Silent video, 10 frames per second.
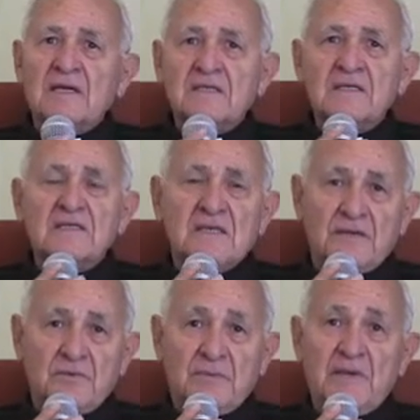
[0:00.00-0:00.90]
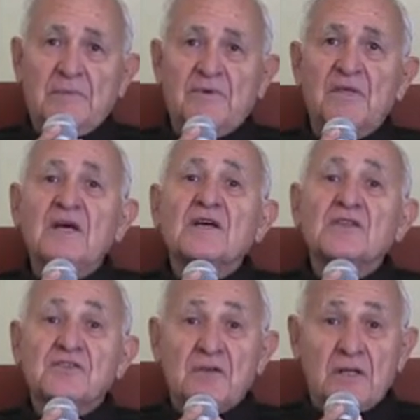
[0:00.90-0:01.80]
eyes as I remember
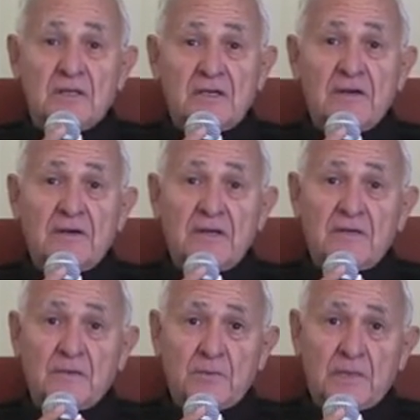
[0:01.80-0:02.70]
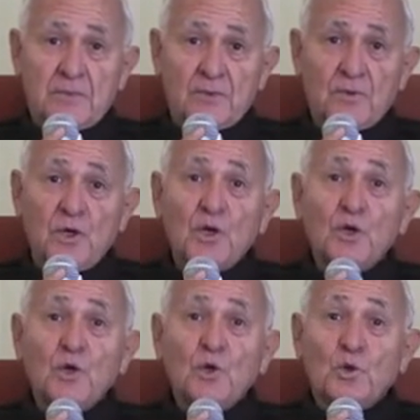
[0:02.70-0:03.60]
the solidarity of the people
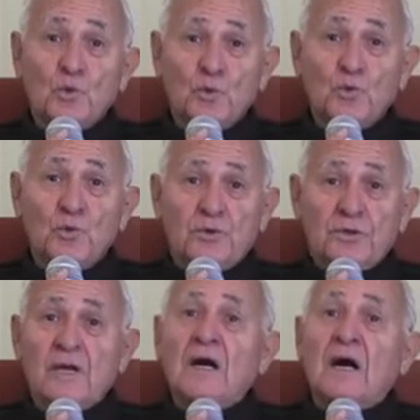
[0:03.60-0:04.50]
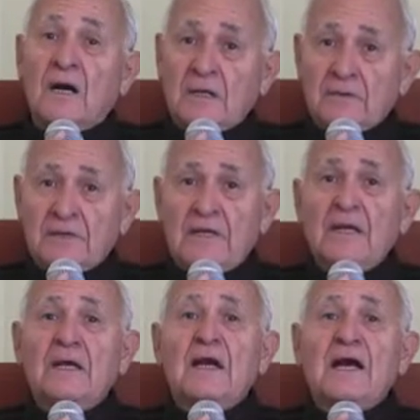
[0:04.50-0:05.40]
who were hungry
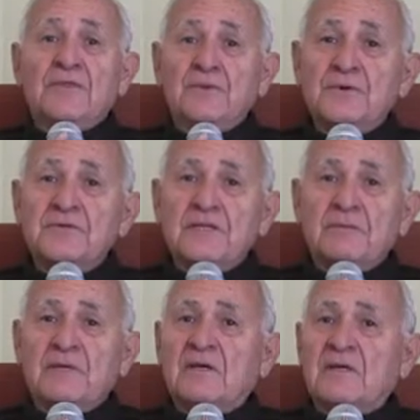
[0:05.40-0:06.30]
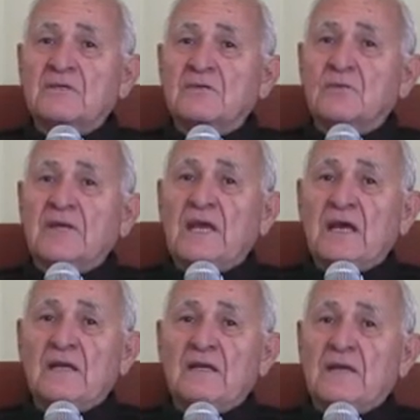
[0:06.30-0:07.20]
and thirsty, because we
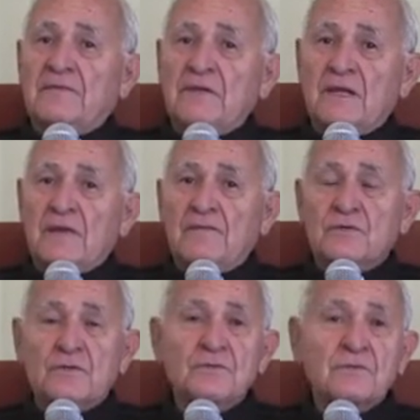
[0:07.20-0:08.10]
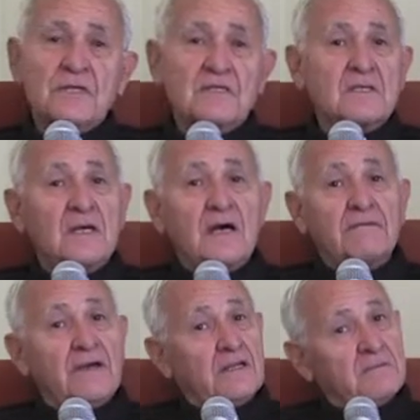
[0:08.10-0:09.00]
had every day for 2 weeks a
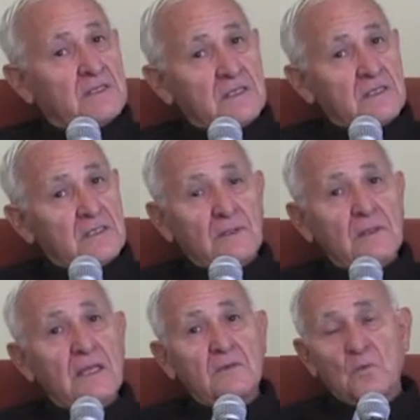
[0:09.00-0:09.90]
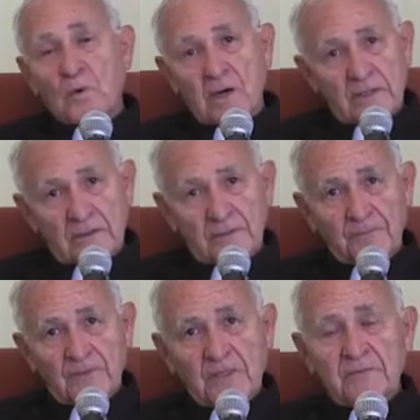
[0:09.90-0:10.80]
vitamin C pill and water,
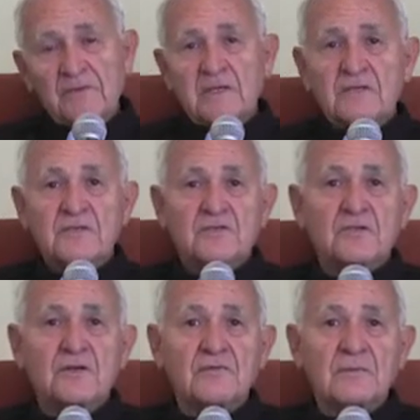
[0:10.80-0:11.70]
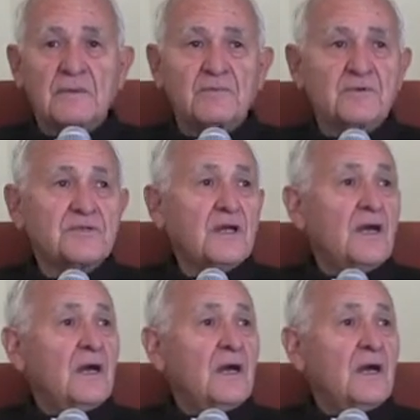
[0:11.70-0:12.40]
even as the sheriff members